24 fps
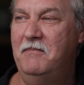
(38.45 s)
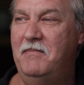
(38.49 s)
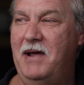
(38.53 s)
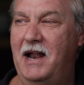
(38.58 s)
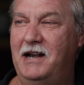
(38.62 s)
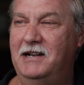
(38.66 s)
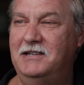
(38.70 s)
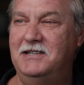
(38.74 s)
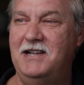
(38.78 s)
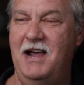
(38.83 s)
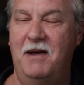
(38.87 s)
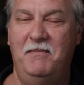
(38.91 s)

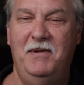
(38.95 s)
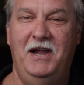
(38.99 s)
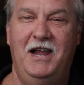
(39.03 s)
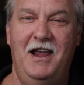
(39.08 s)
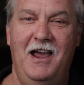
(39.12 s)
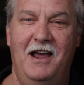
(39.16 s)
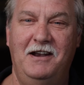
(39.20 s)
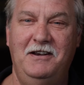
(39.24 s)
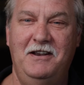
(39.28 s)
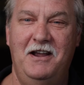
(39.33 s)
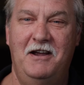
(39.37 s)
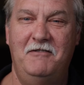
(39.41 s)
by the time he
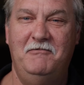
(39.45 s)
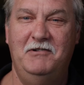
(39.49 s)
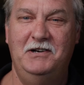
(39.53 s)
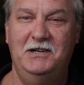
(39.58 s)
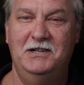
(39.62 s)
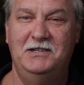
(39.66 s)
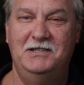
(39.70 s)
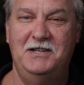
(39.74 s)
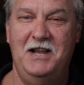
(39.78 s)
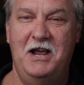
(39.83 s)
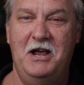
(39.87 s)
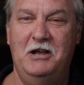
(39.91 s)
got done with
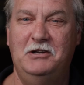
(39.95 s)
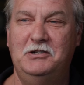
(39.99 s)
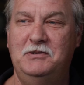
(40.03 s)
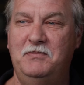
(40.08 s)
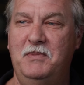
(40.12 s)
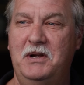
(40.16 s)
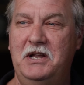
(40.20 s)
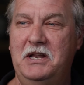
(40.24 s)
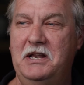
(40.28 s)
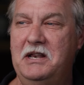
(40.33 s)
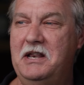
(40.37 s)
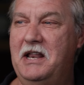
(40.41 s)
the
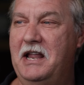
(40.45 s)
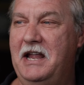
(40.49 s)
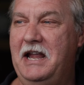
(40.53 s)
salesman,